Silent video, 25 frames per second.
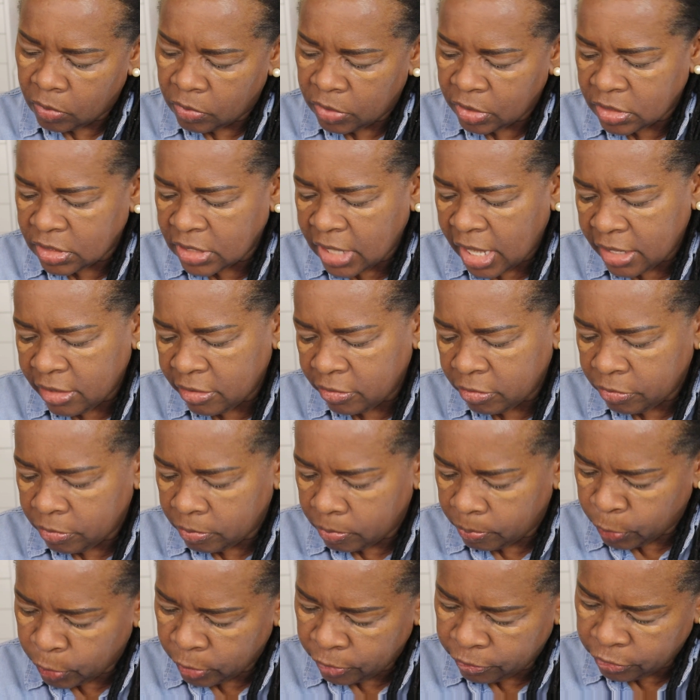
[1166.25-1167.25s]
this is not a
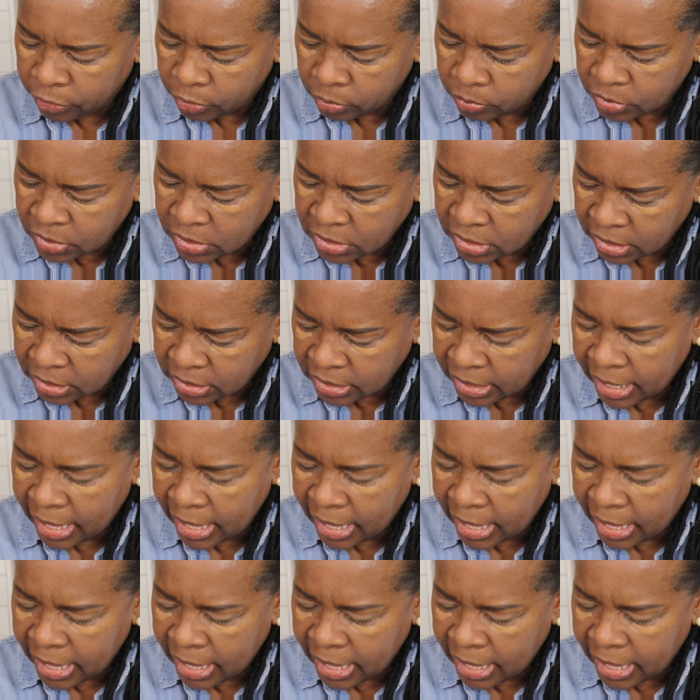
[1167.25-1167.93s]
perfume scent.